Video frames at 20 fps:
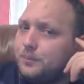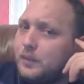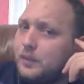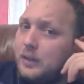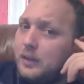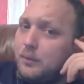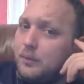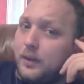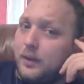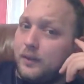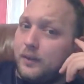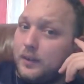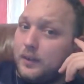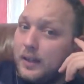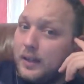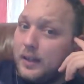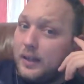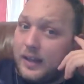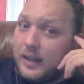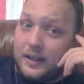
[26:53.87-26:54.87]
I'd rather
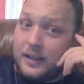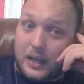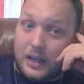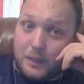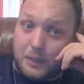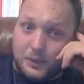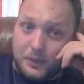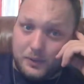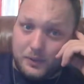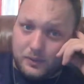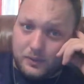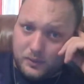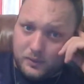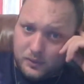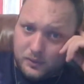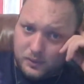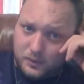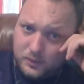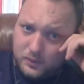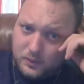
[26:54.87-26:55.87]
not that happen.
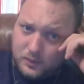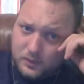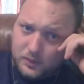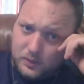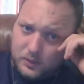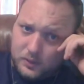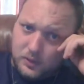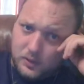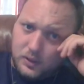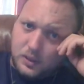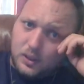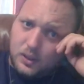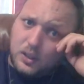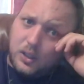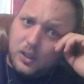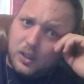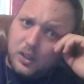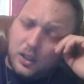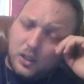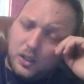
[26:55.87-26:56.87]

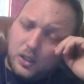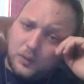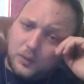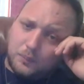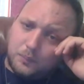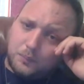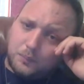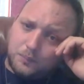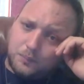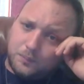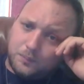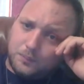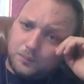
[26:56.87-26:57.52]
Um,